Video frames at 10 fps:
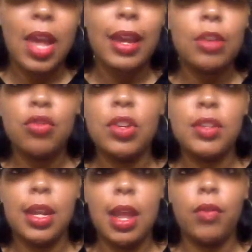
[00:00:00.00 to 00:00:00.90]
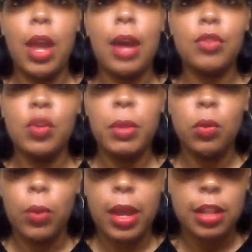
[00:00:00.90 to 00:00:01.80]
I guess you just can never have too
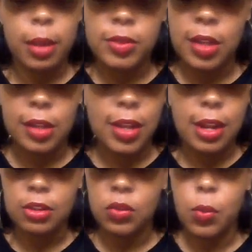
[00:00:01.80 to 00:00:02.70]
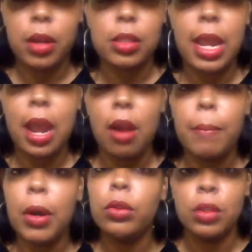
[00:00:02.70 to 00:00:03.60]
many red lipsticks and I swear they
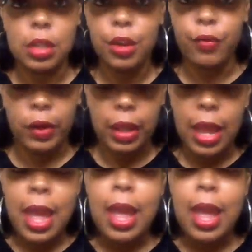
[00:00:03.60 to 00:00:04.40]
are both different.